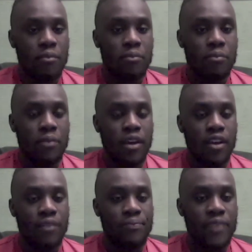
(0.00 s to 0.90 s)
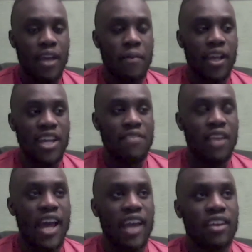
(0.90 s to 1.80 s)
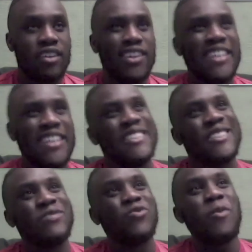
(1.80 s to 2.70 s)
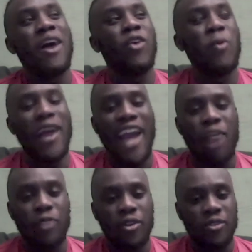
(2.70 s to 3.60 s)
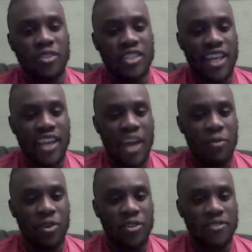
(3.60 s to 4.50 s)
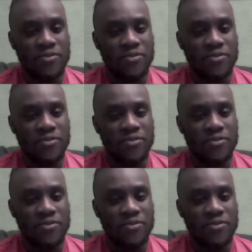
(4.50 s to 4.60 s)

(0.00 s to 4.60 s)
But yeah, man, even like, what about Cantwell? Are you taking Cantwell?